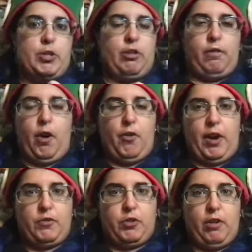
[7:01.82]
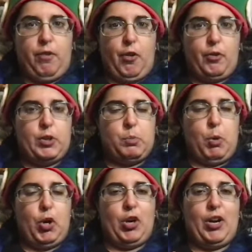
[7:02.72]
to their father after their father is
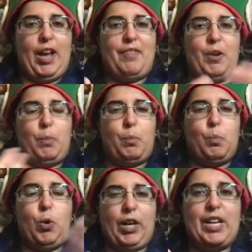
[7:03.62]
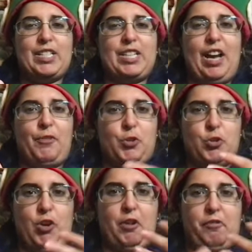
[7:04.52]
murdered, and they're working together to
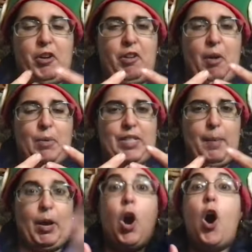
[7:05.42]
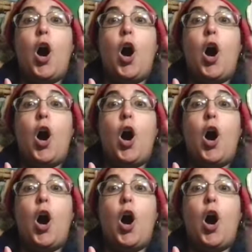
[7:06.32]
try to figure out what's happening.